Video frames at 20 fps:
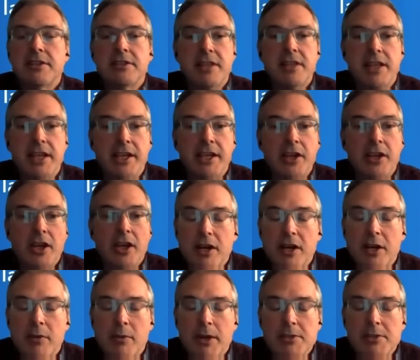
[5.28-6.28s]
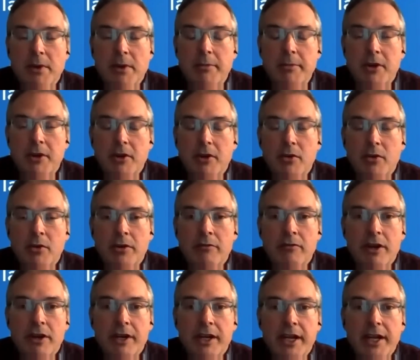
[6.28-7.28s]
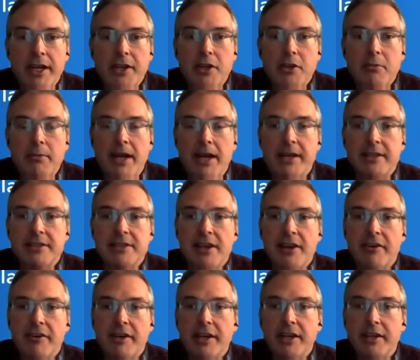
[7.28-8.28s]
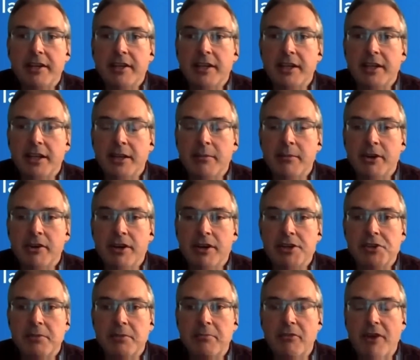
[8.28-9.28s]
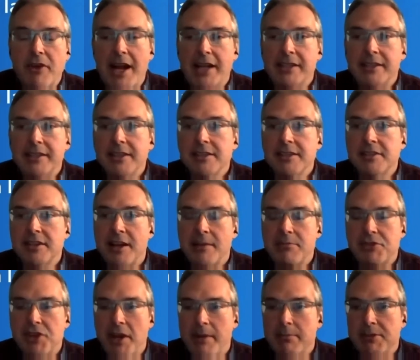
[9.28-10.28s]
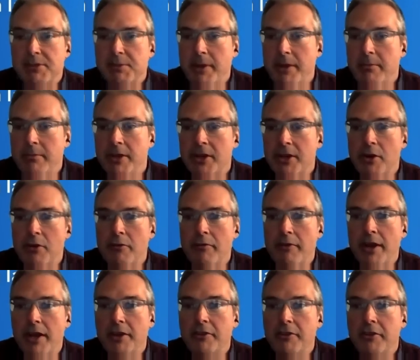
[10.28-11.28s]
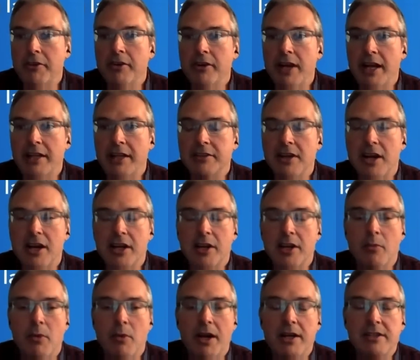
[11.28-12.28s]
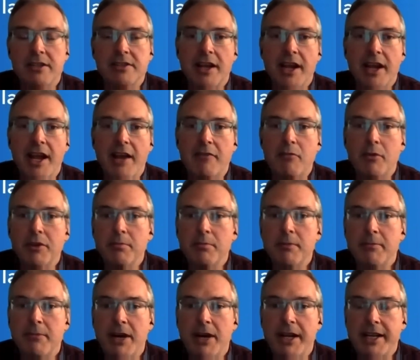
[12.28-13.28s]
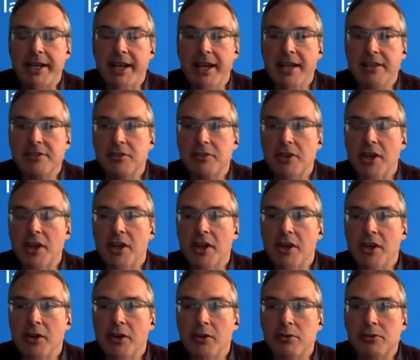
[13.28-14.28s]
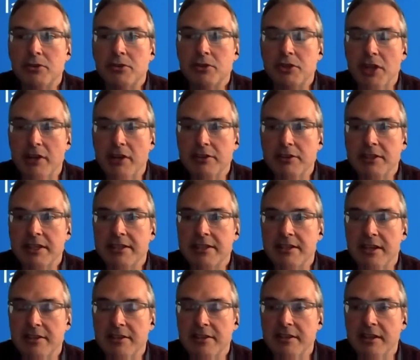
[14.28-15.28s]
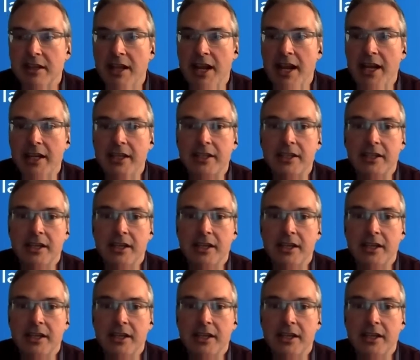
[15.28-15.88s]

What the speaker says: is the Docketwise webinar on running a humanitarian immigration practice. I'm James Pittman, co-founder at Docketwise. I have with me my guest, who's Chelsea Zuzindlak